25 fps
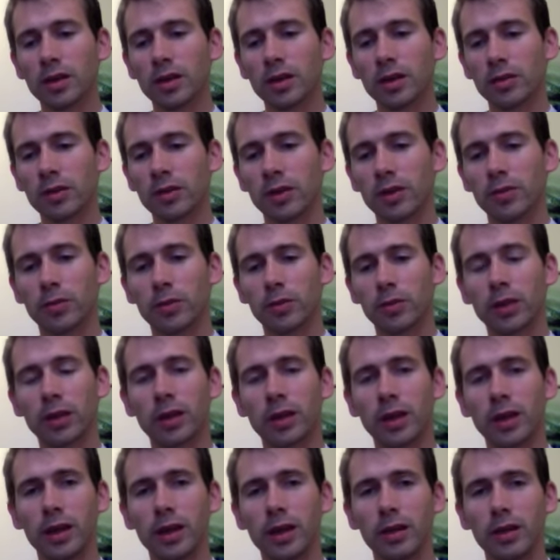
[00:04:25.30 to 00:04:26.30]
Okay,
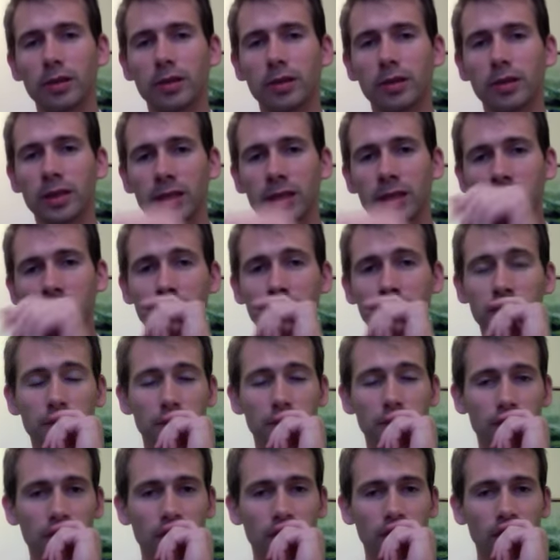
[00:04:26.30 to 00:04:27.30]
with that,
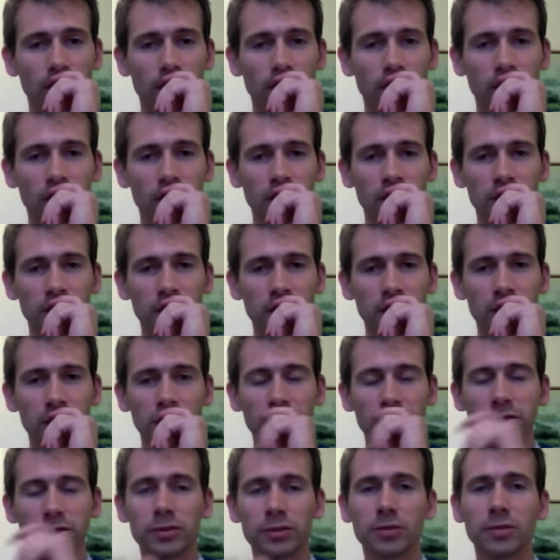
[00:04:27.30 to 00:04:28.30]
I'll turn
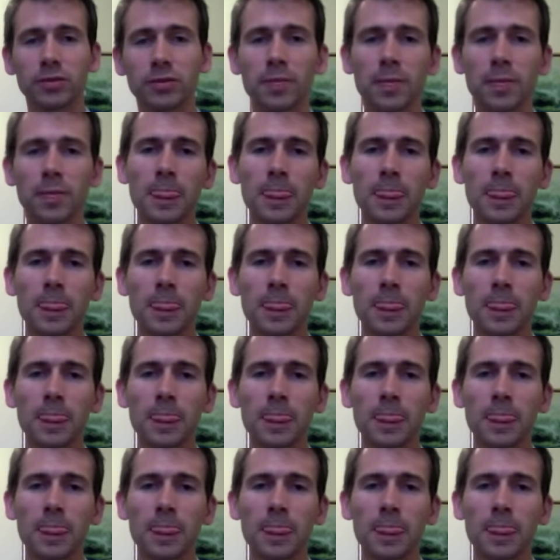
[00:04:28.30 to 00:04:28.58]
you loose.